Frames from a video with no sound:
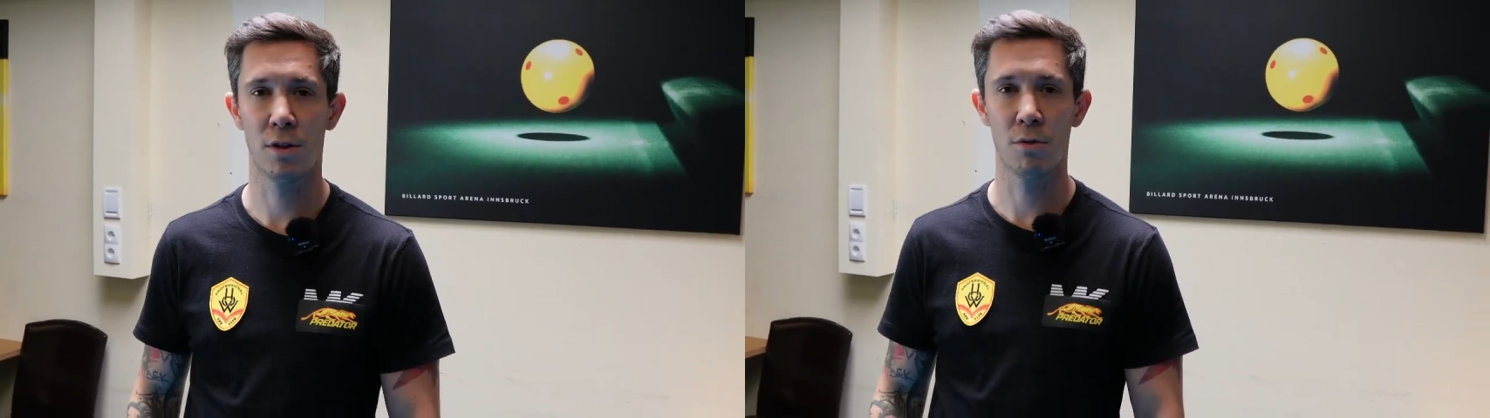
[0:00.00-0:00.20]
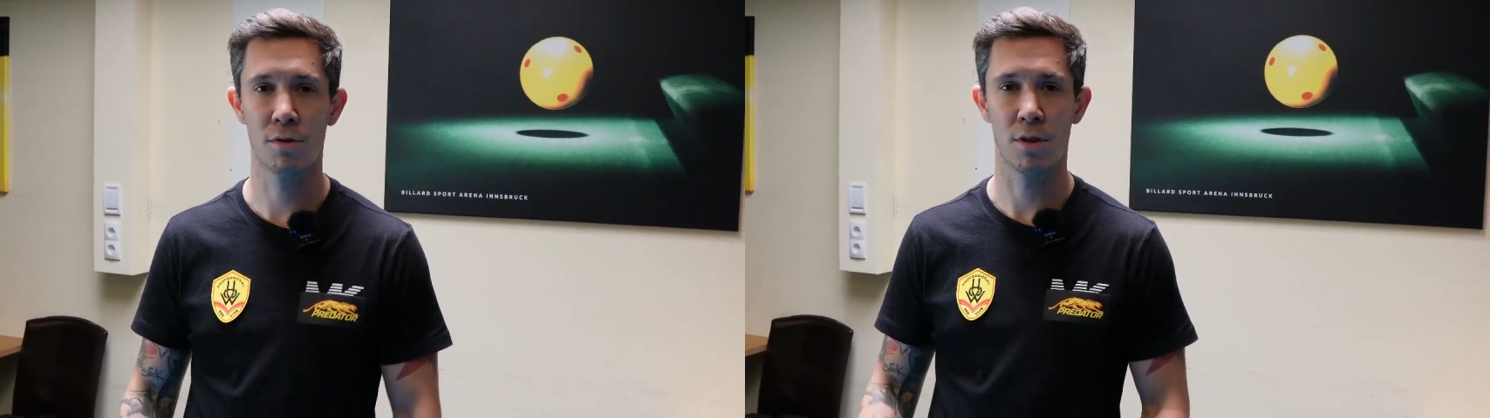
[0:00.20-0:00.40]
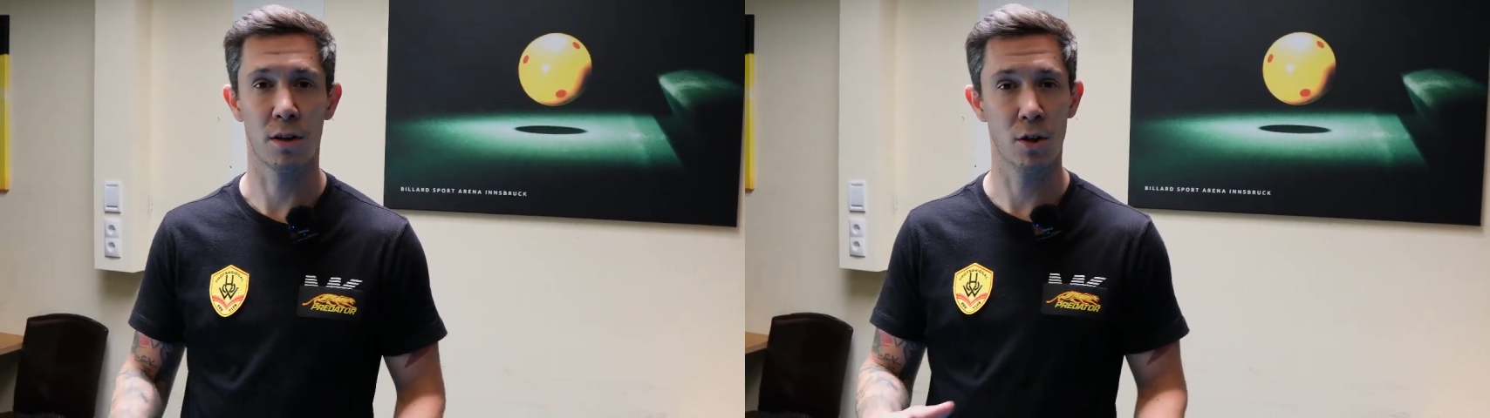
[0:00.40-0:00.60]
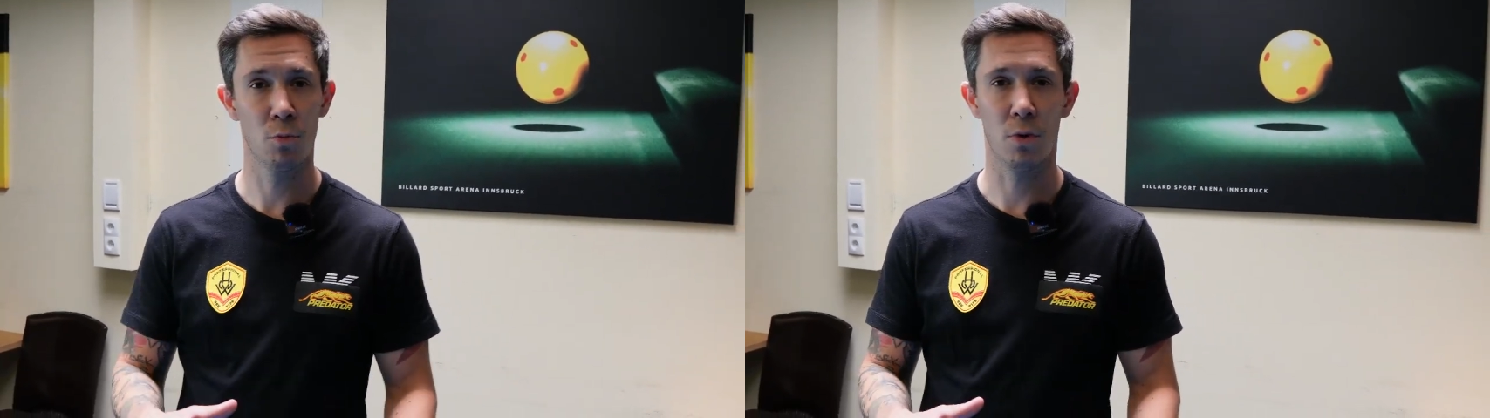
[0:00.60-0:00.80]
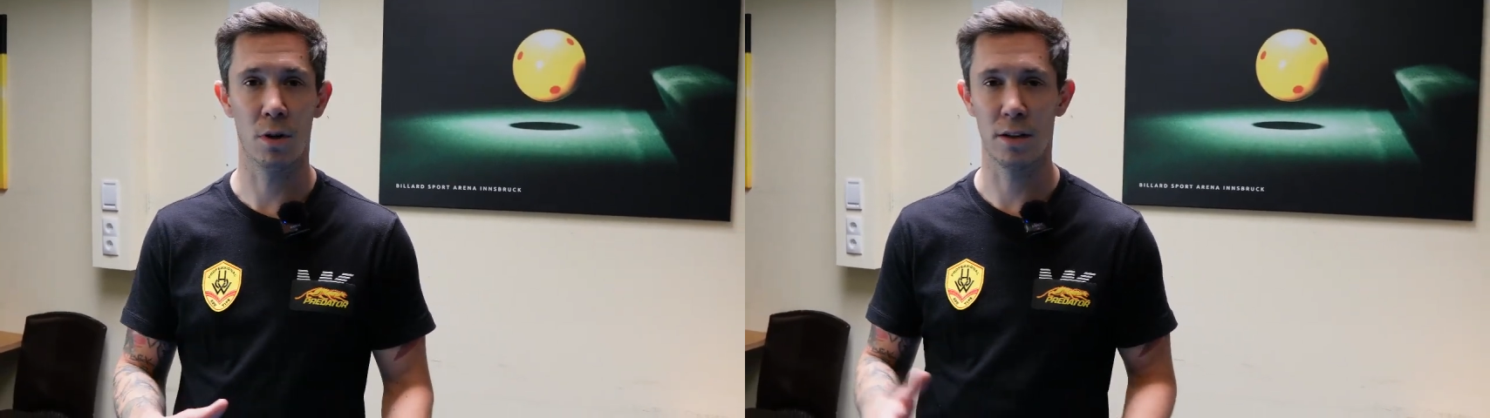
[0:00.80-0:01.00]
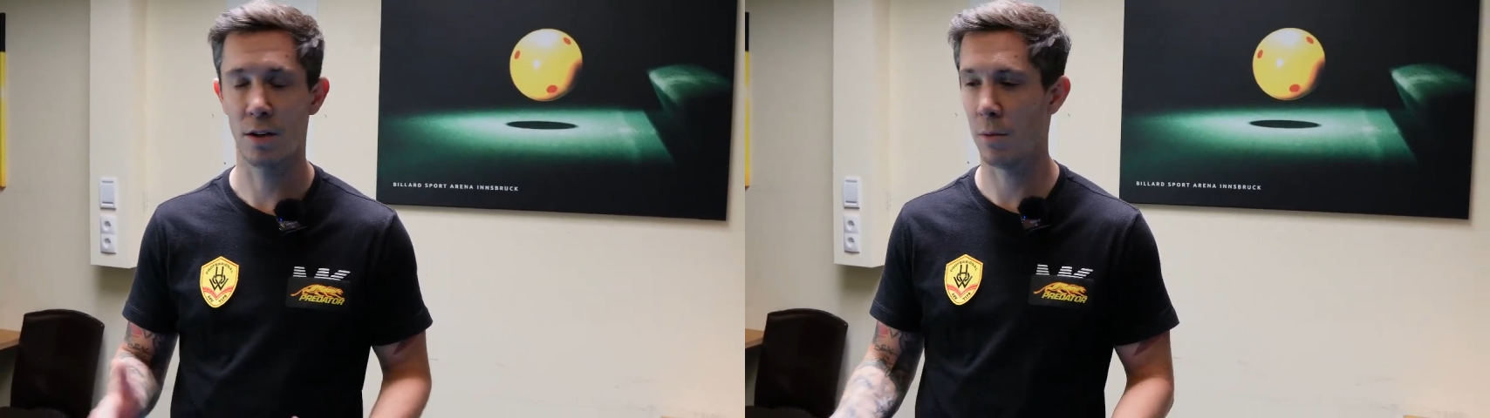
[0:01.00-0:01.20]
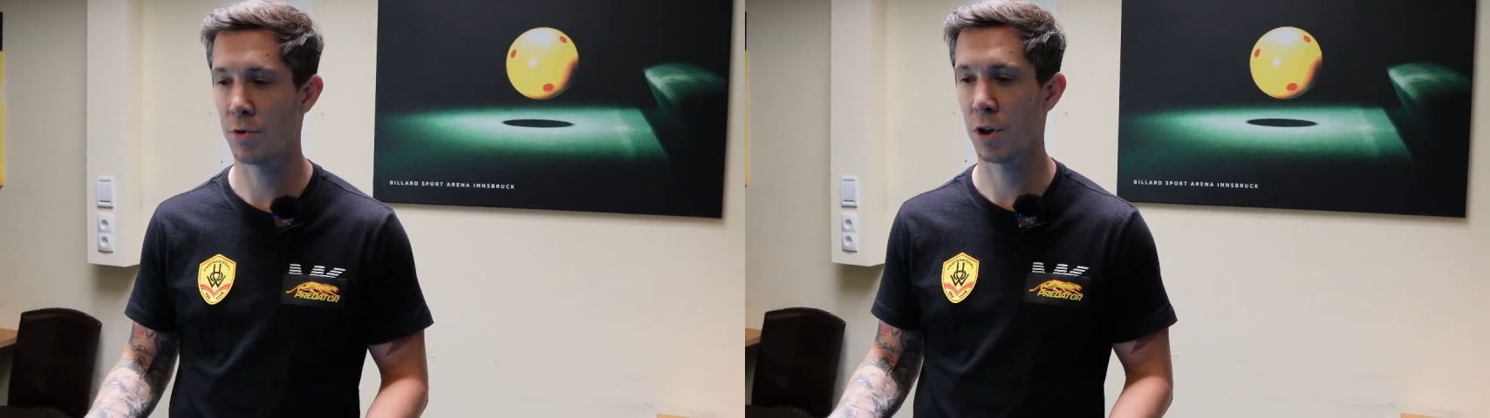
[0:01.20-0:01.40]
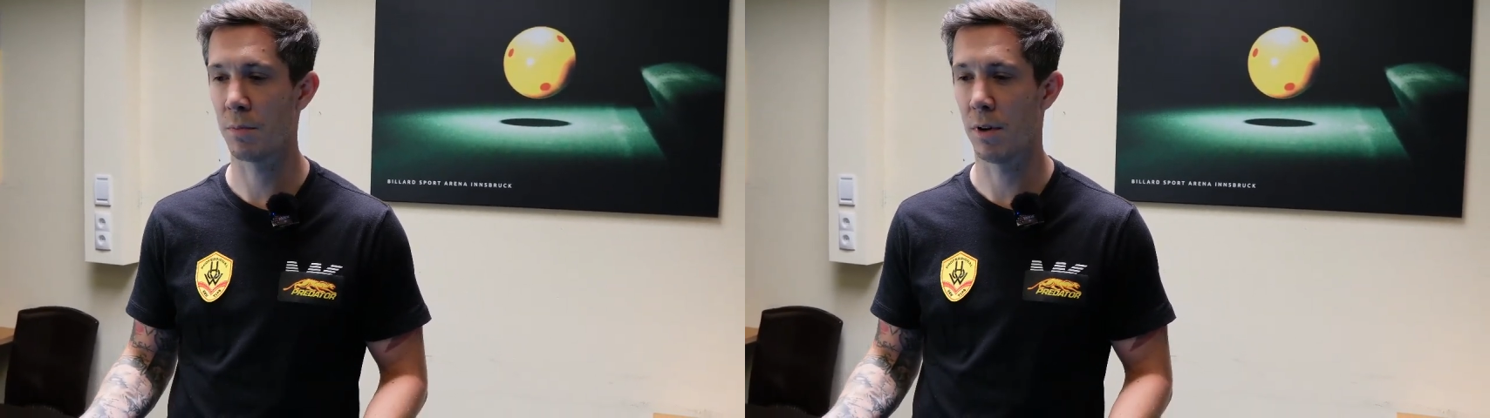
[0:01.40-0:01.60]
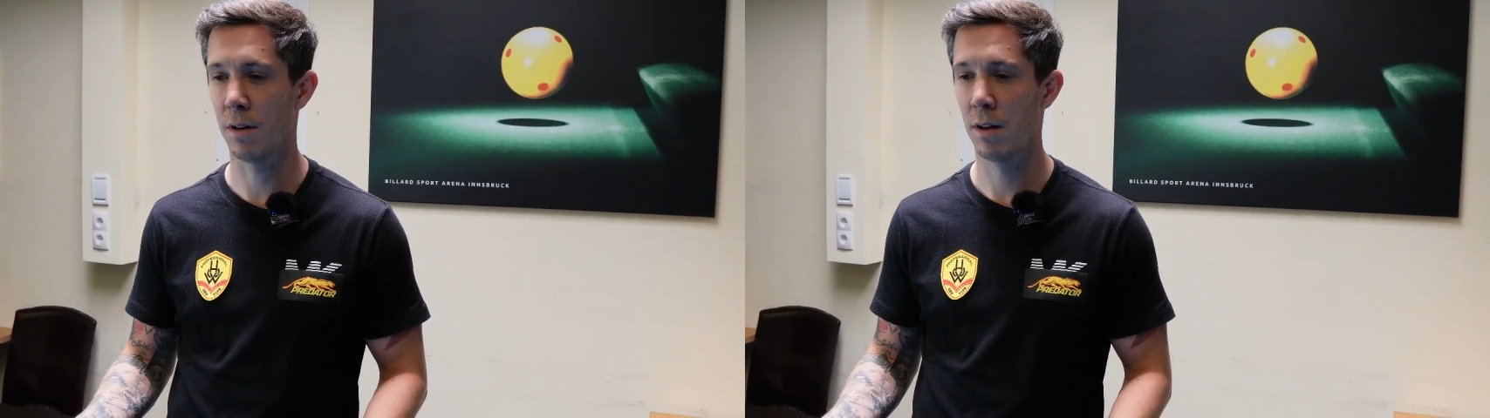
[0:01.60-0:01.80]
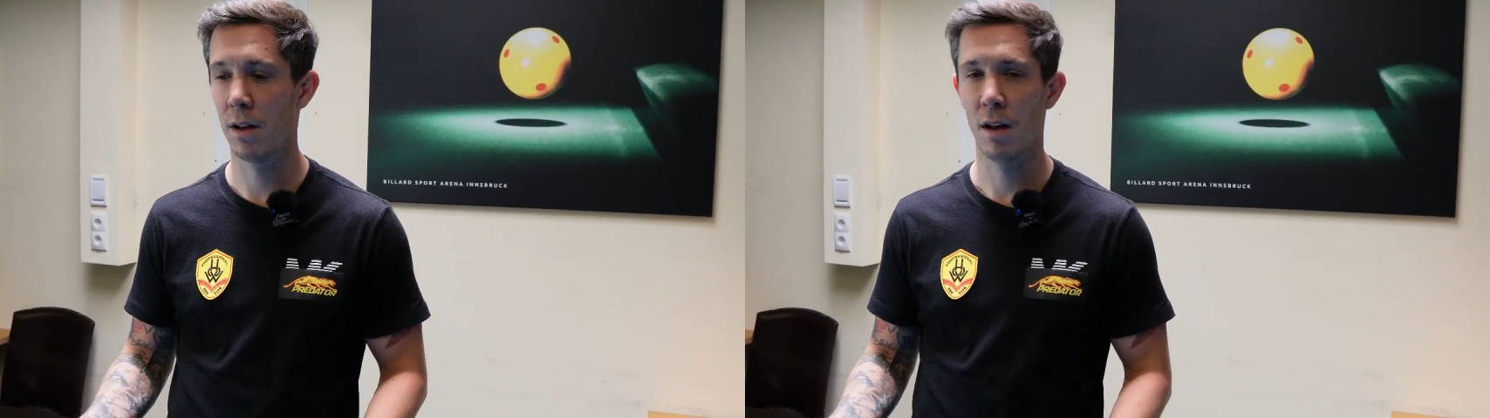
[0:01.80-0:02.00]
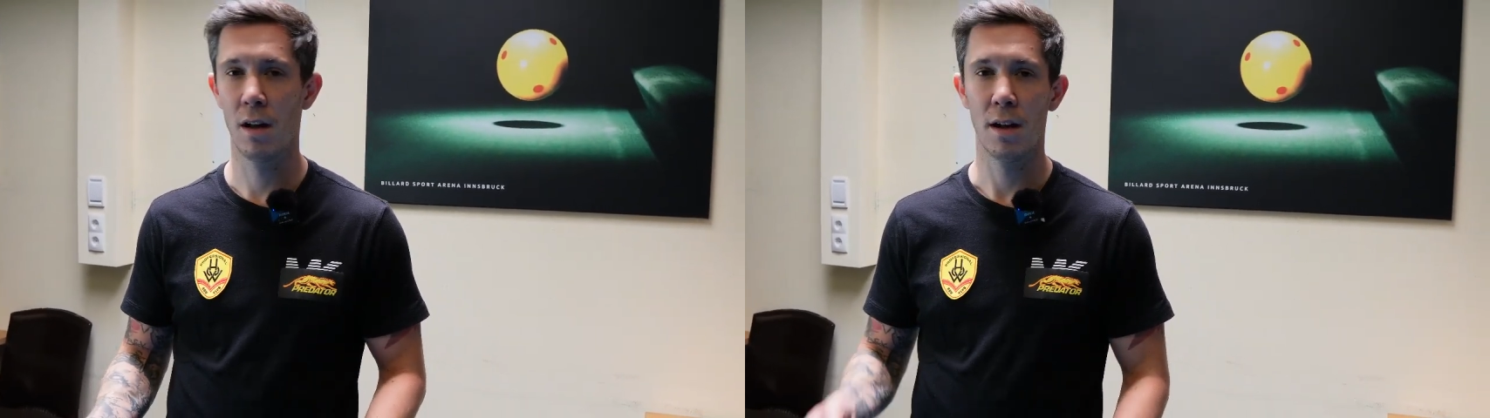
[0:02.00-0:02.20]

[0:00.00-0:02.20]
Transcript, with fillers: use a cue ball and an object ball,